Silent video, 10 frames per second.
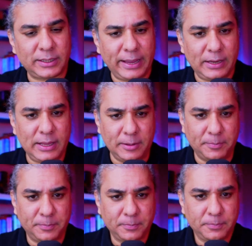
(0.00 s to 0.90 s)
A D
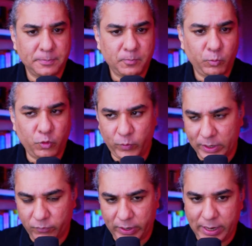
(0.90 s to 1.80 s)

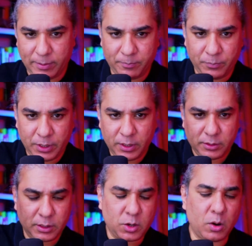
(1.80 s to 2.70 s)
when William
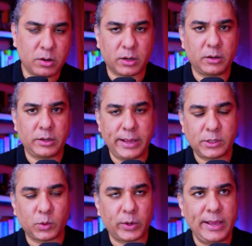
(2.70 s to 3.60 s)
the Conqueror takes
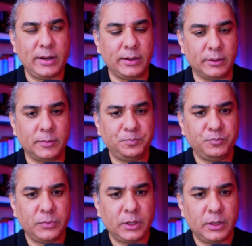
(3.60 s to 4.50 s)
over England?
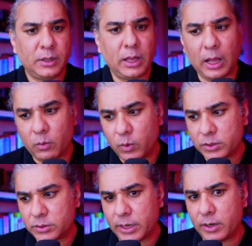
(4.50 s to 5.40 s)
How
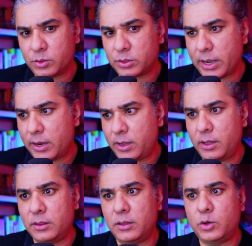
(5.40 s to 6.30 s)
was English society
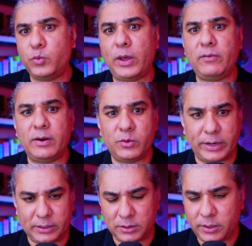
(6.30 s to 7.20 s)
in the twelve
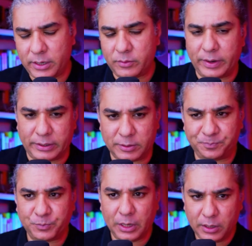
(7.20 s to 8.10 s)
hundreds, thirteen hundreds?
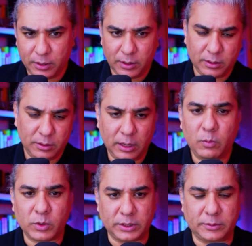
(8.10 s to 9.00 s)
How
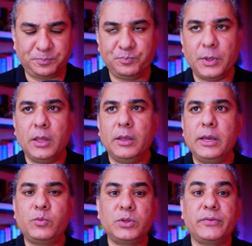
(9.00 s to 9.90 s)
was it?
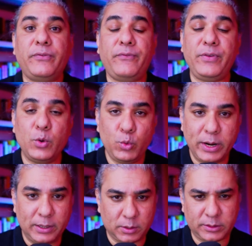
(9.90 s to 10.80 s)
It was a
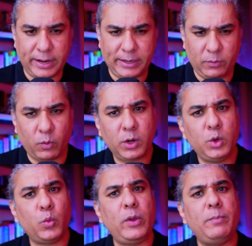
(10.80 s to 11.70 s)
feudal society. What
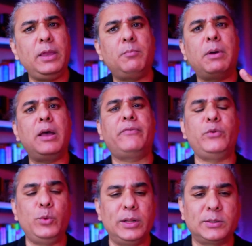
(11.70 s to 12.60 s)
do we mean by a
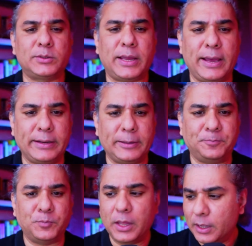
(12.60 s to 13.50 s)
feudal society?
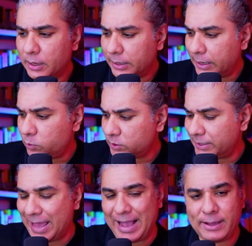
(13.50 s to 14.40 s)
It was an
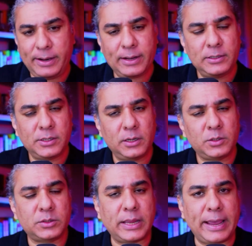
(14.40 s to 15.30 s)
agricultural
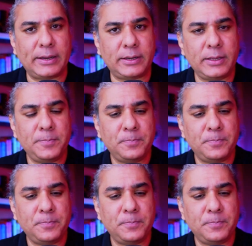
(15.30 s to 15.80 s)
society